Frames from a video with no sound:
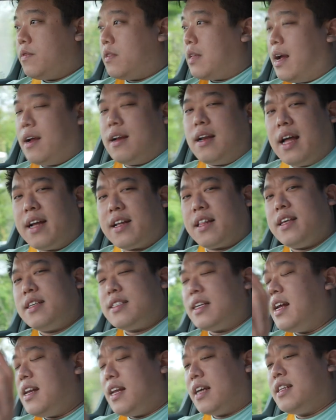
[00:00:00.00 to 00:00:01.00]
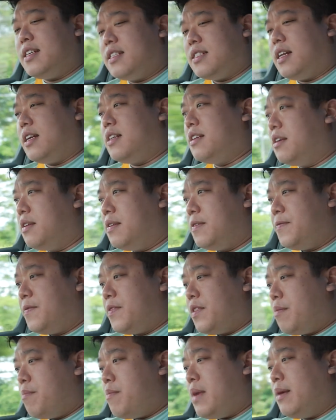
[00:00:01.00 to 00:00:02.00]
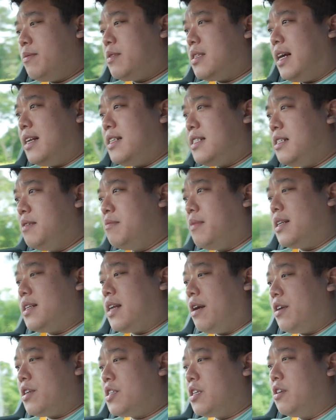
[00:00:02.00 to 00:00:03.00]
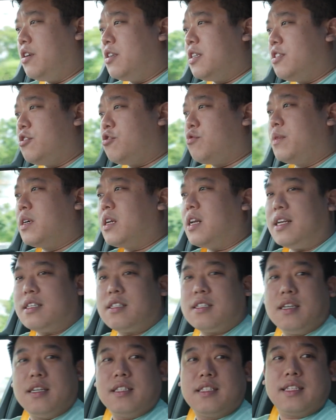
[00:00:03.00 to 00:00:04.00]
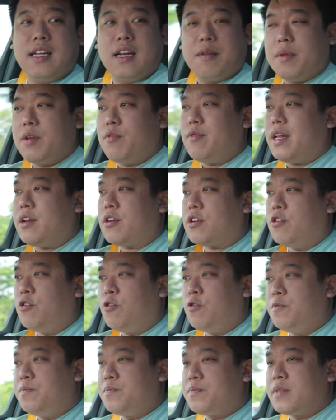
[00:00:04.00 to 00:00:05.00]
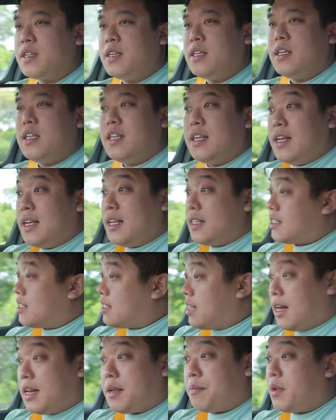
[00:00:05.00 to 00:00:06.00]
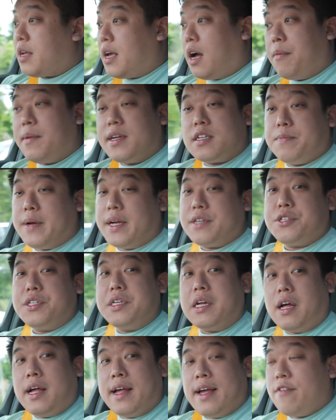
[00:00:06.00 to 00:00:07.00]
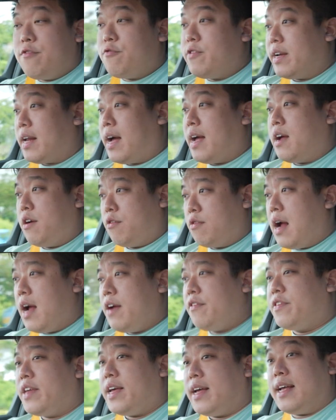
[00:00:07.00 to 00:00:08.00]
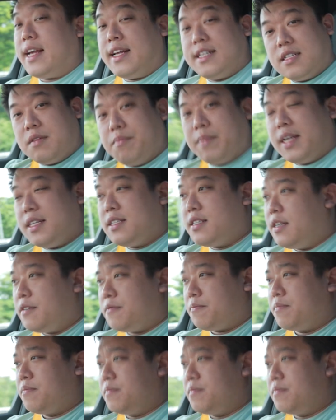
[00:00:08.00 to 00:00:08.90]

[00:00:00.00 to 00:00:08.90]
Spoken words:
I like this. Like the maps, I see my direction on the instrument cluster. It's telling me where to go. It's telling me how much battery I'll have when I arrive there, estimated.